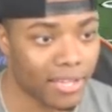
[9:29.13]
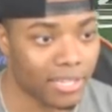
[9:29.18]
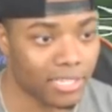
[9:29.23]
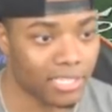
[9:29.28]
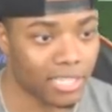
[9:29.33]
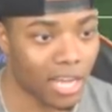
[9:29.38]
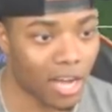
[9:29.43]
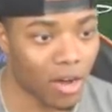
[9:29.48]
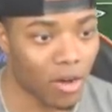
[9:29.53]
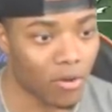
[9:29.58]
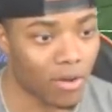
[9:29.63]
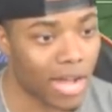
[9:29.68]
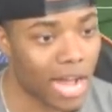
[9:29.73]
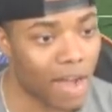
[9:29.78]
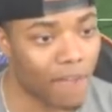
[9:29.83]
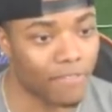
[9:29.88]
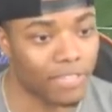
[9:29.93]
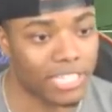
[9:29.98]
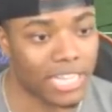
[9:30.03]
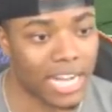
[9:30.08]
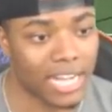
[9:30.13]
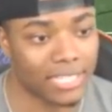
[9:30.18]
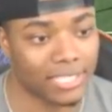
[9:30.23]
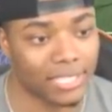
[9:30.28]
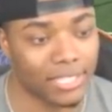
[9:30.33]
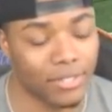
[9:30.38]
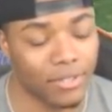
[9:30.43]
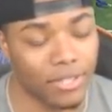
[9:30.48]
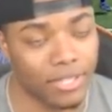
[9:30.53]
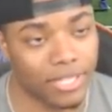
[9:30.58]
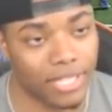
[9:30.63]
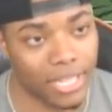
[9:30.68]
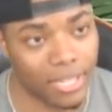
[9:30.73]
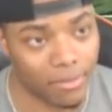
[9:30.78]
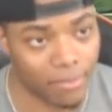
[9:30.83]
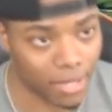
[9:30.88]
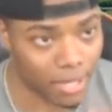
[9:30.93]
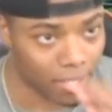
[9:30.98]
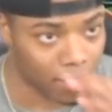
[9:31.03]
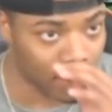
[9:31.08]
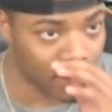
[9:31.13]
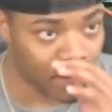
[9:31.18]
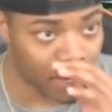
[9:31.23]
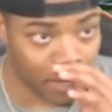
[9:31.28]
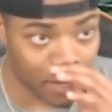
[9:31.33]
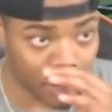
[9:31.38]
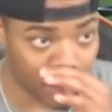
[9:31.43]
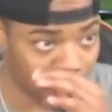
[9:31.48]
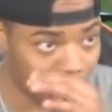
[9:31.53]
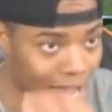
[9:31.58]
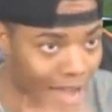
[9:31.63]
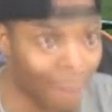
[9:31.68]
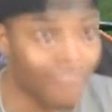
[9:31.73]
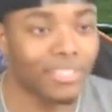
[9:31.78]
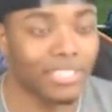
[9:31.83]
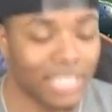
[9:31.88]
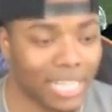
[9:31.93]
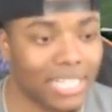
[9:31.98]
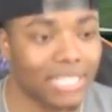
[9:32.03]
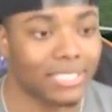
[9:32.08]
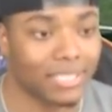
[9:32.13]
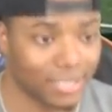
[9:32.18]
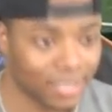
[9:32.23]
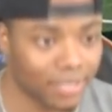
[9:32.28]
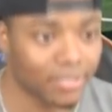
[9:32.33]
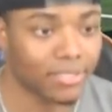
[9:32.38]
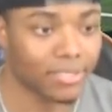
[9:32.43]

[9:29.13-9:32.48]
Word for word: Let's go. Calvin Johnson, do your thing, man. Calvin Johnson.